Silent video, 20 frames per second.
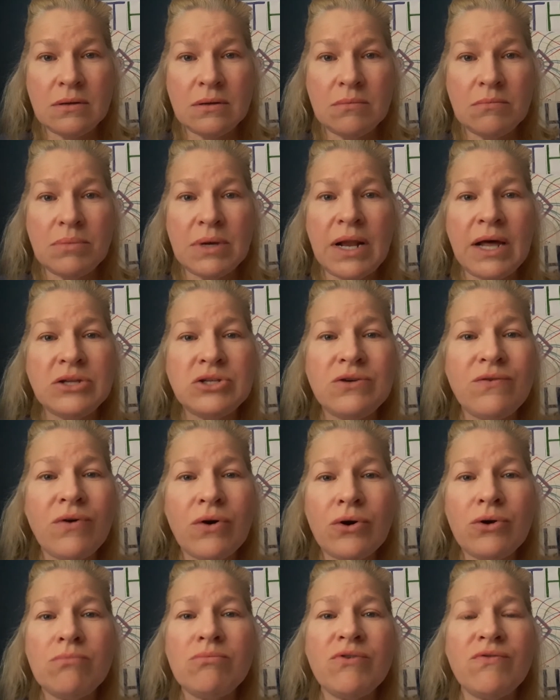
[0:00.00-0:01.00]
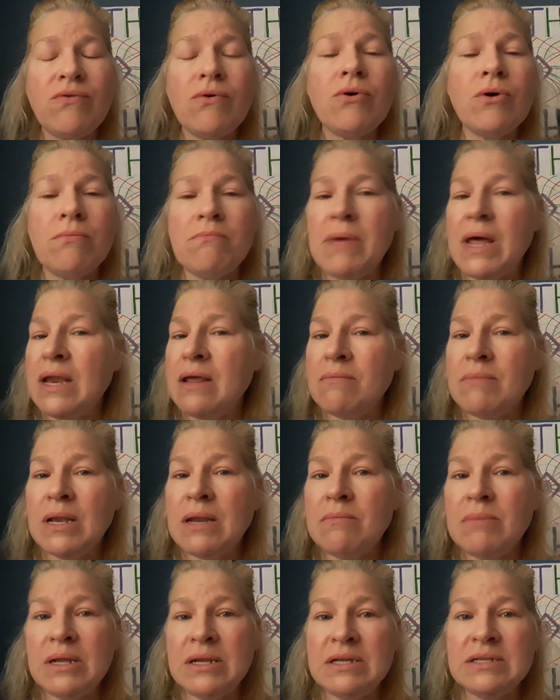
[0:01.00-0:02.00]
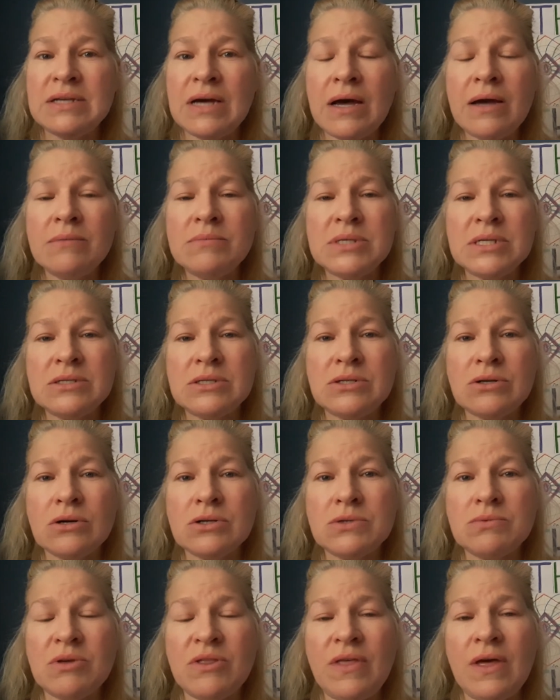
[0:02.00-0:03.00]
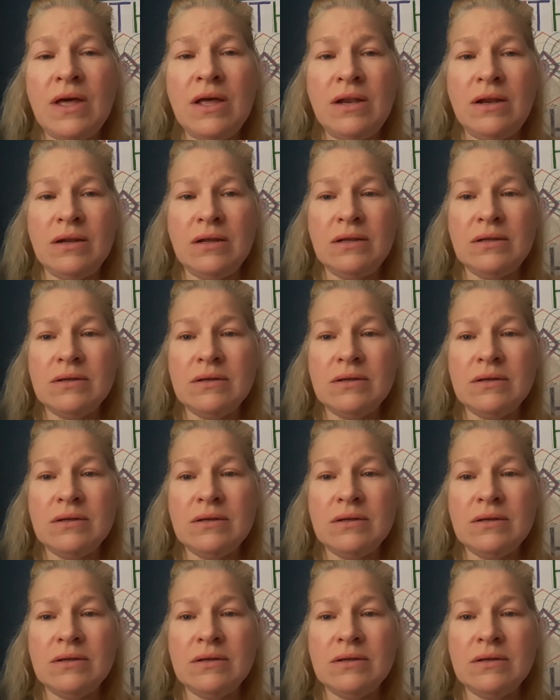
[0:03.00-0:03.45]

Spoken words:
But as you've heard before many, many, many times, it starts within.